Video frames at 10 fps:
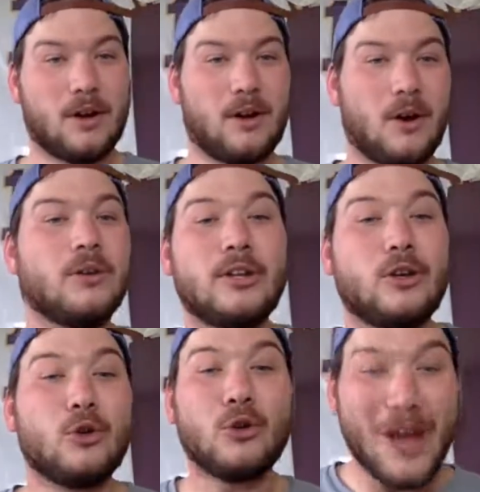
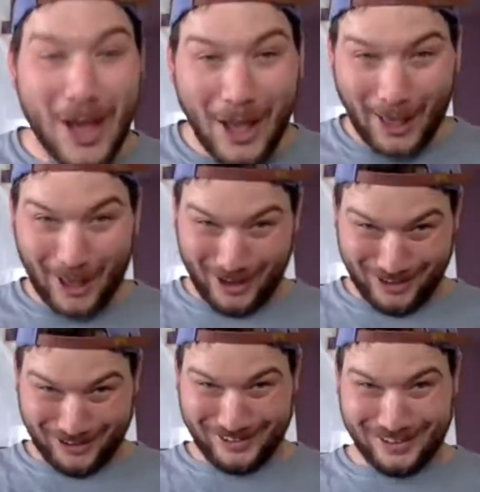Oliuda,
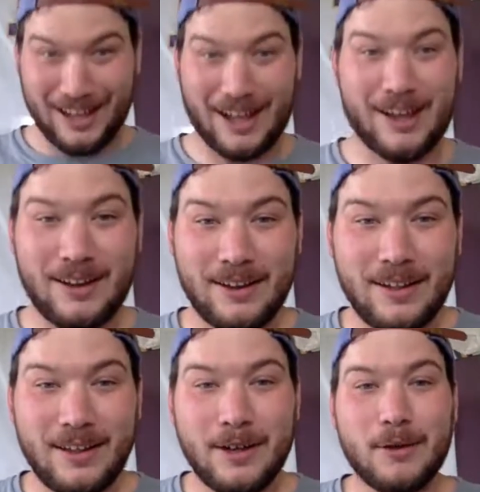huh?
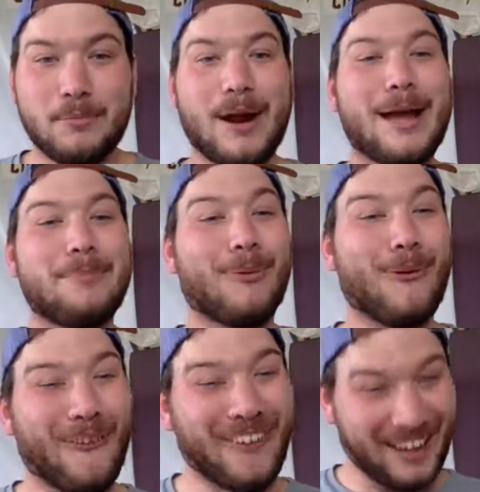Brad Uda.
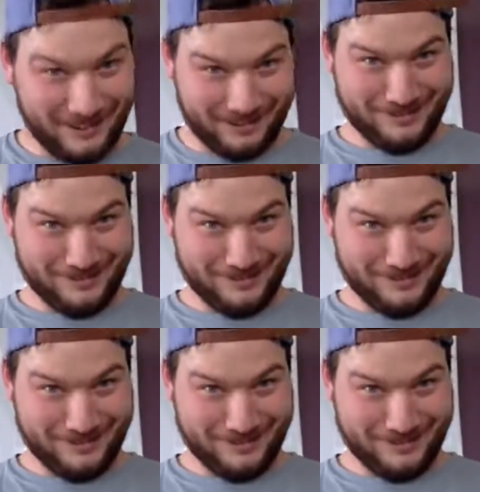Brewery,